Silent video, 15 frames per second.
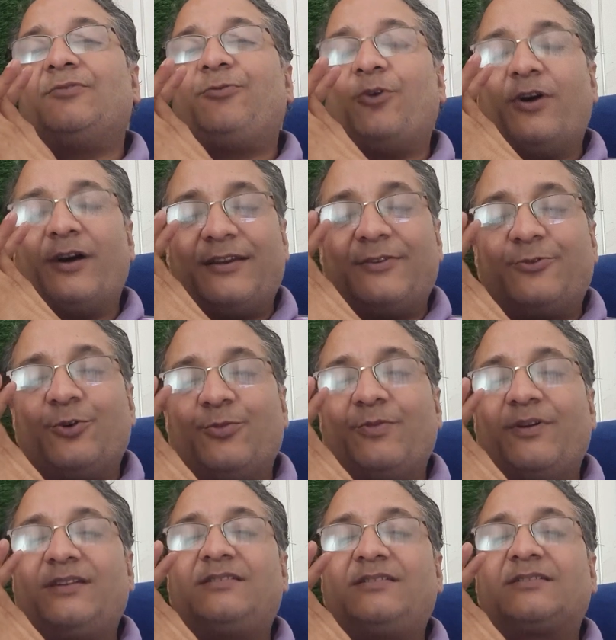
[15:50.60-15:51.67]
For
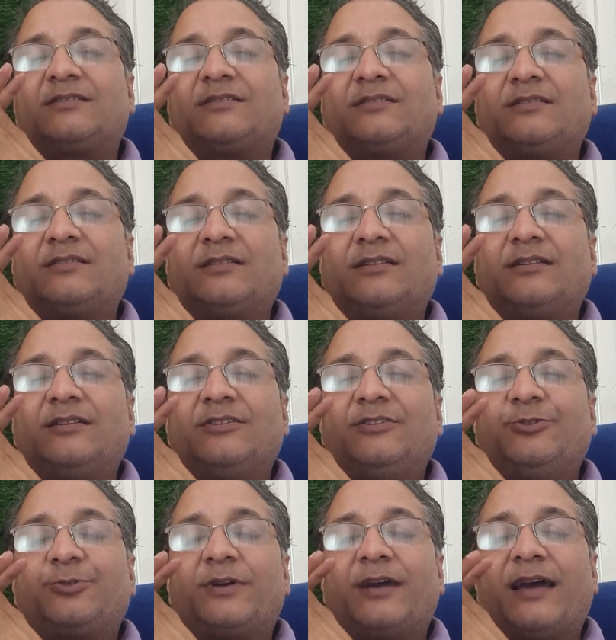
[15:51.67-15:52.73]
enrollments,
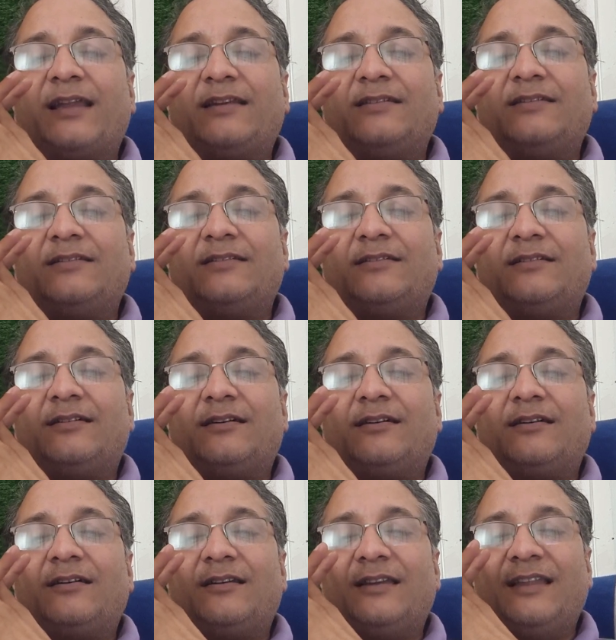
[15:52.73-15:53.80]
you can
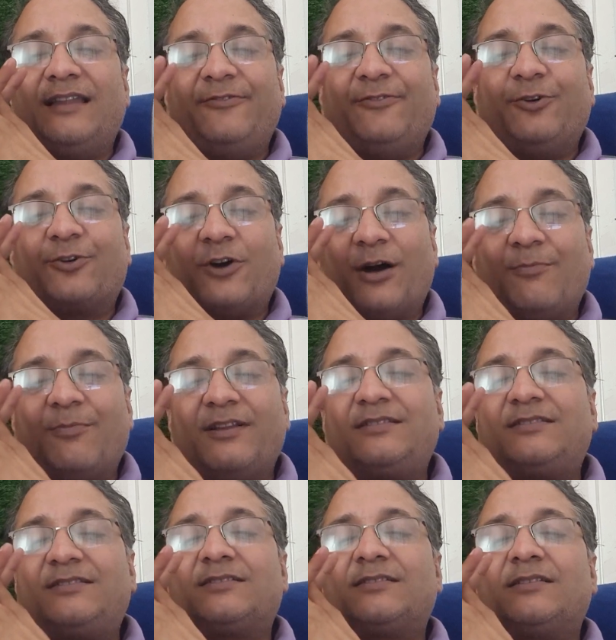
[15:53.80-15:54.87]
leave your
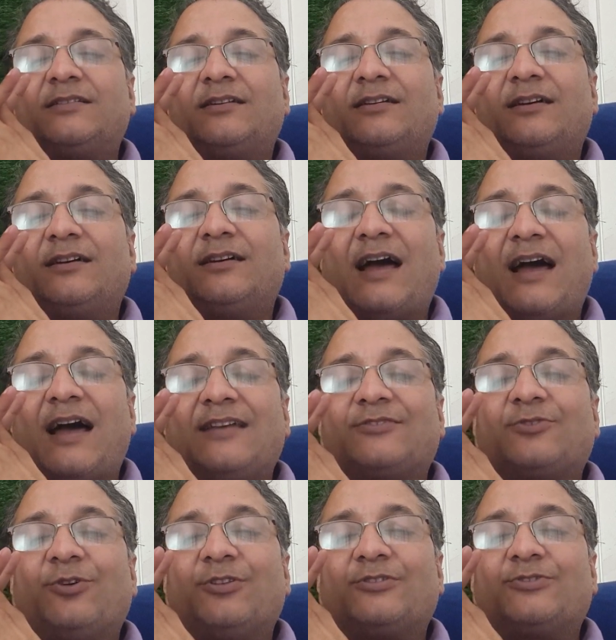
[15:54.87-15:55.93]
comments, as
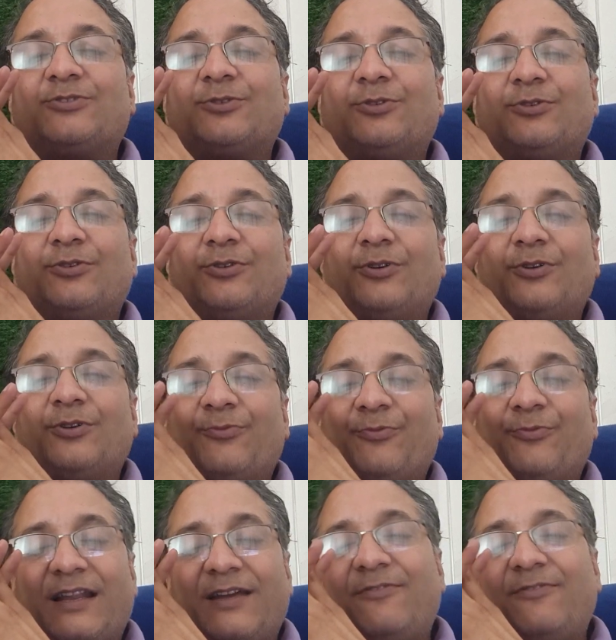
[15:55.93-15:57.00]
also
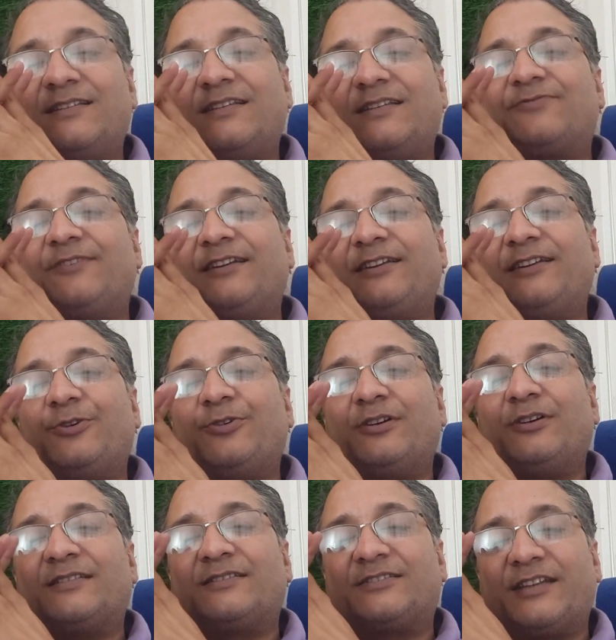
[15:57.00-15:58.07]
wherever this video
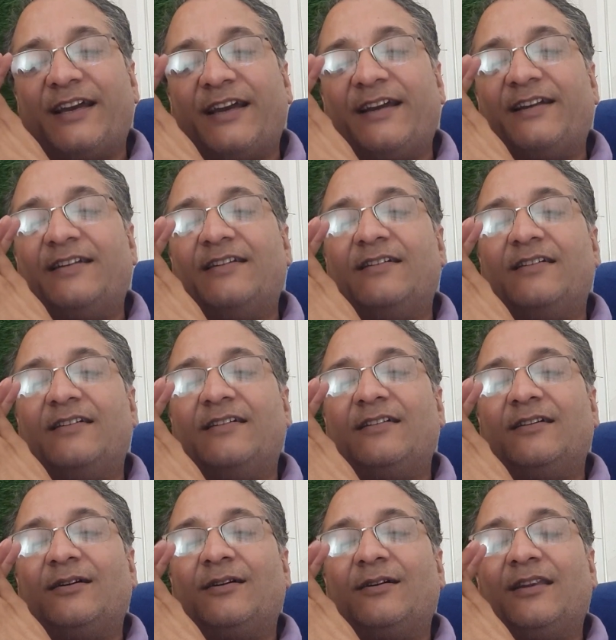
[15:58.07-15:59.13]
is shared,
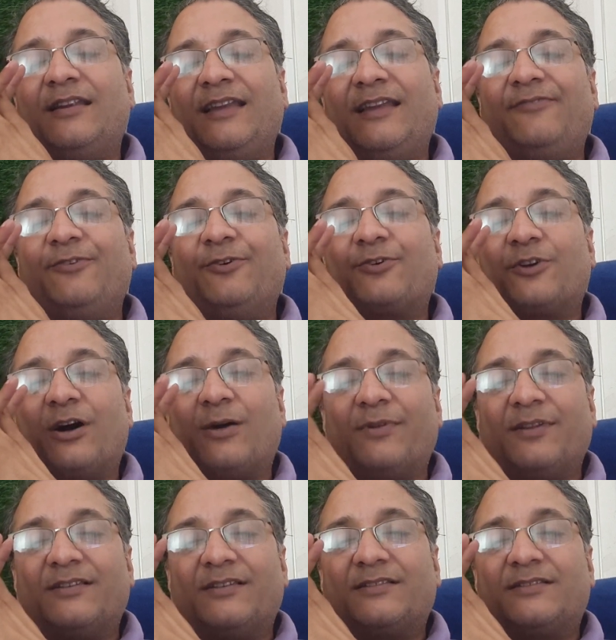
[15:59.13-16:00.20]
leave your
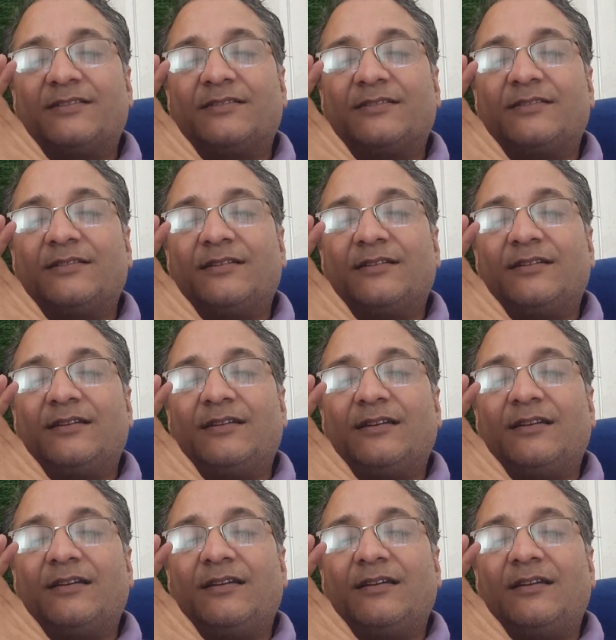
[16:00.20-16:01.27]
comments
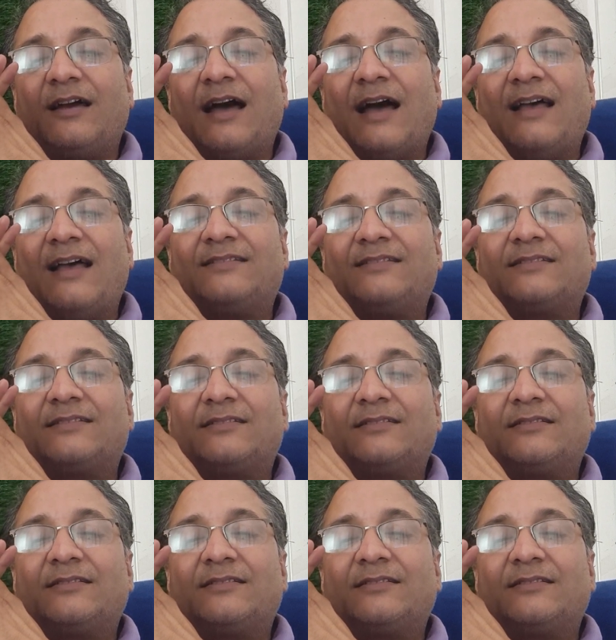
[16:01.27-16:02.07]
as